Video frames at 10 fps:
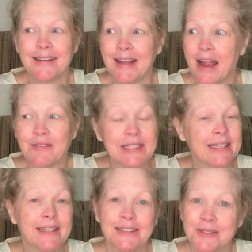
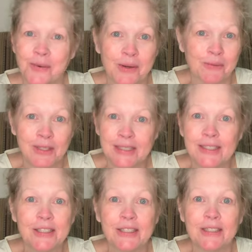Everything is going really
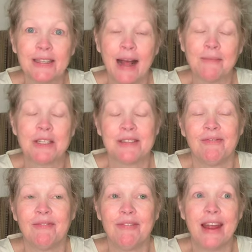good. I'm just
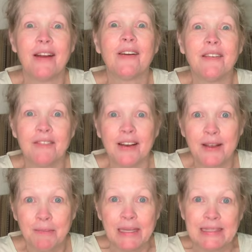very,
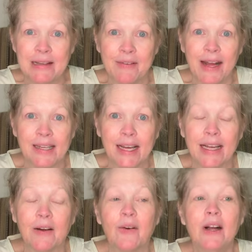very busy right
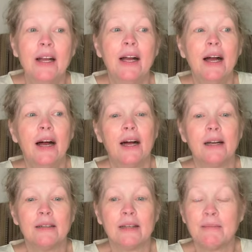now.
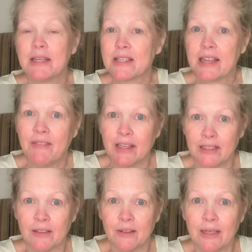Let me just give you a
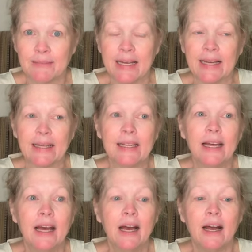little update.
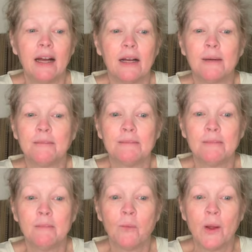
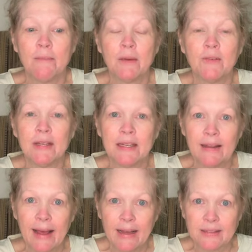We moved into
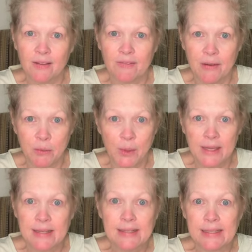the house on February
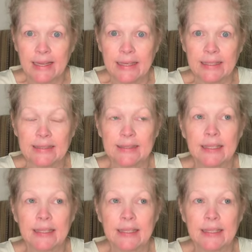the 6th.